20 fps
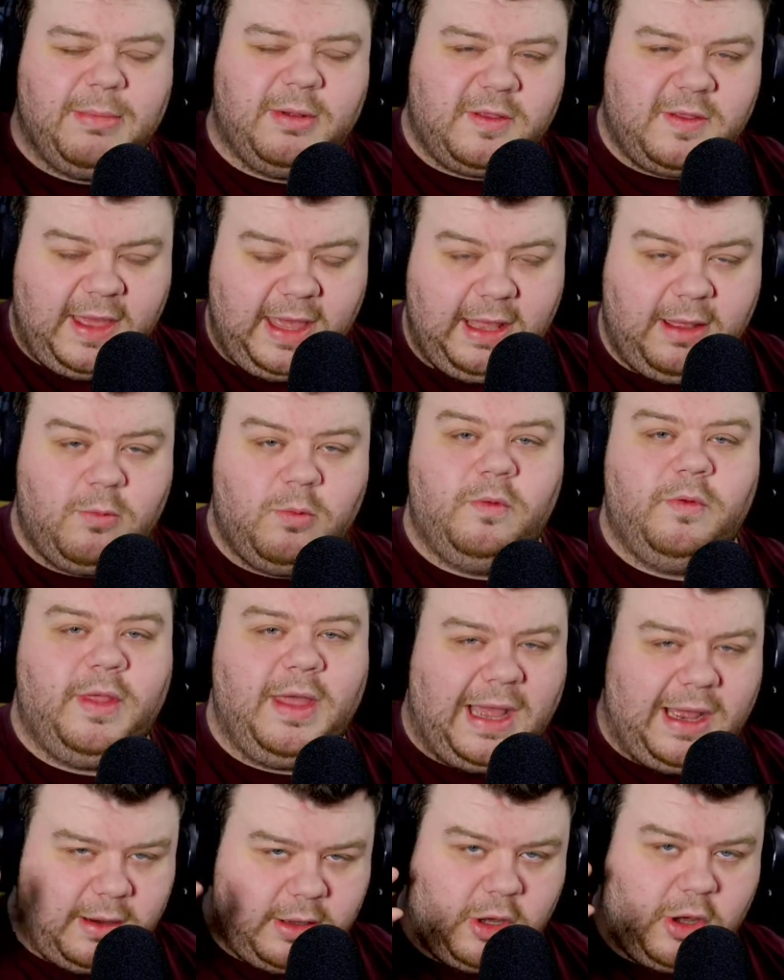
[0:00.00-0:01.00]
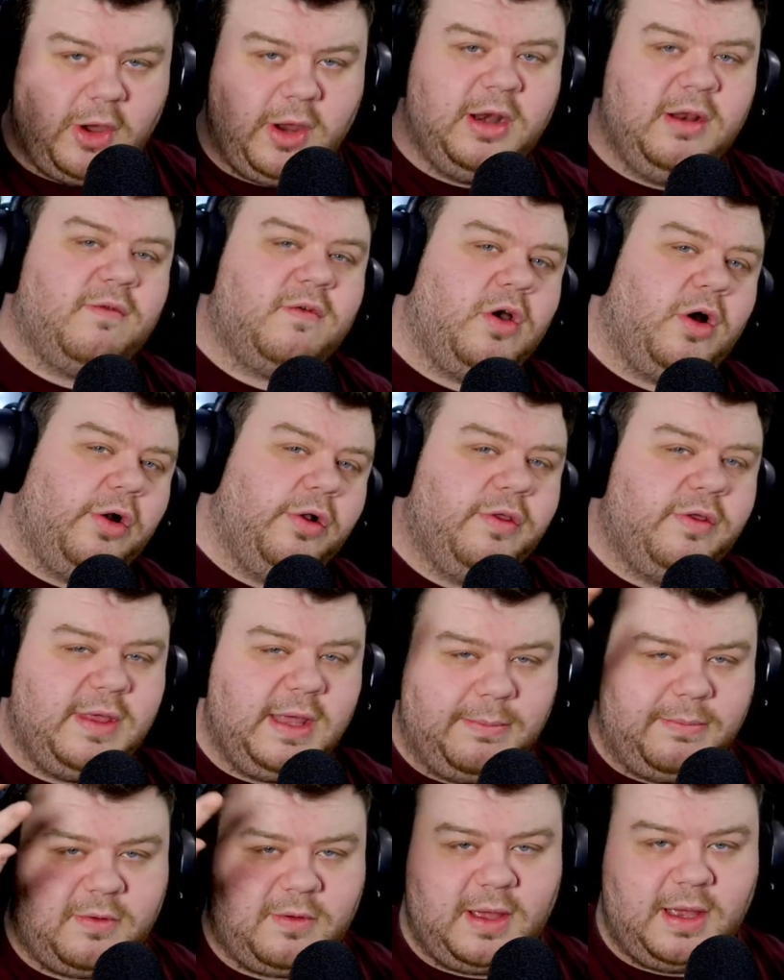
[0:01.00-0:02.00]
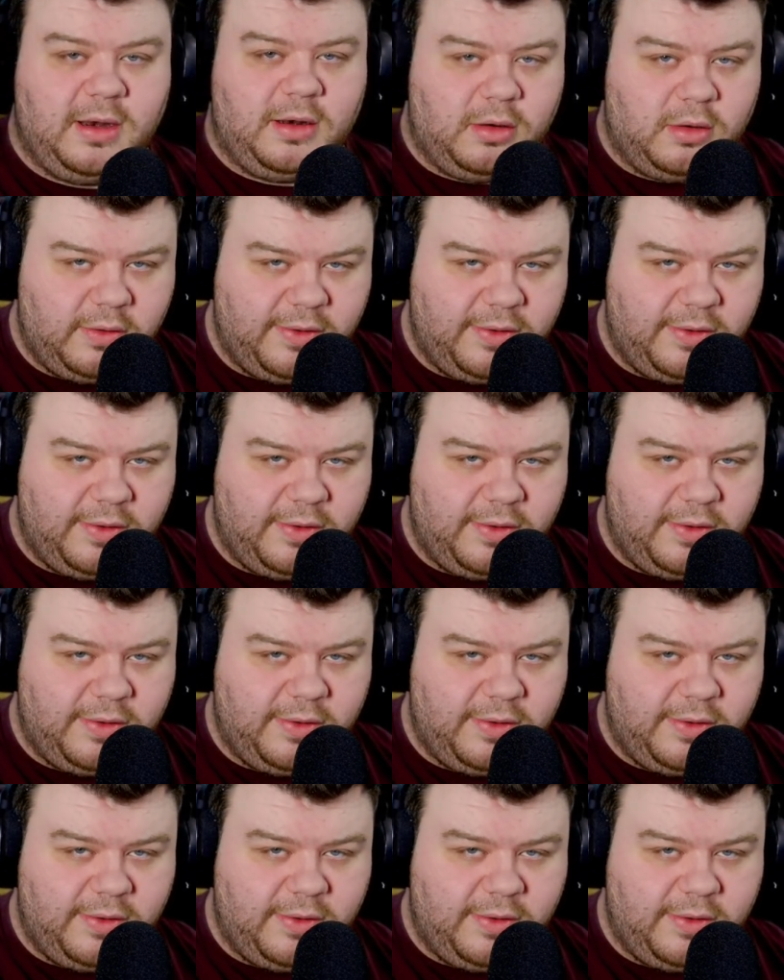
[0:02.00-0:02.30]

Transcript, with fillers: but take that kind of concept and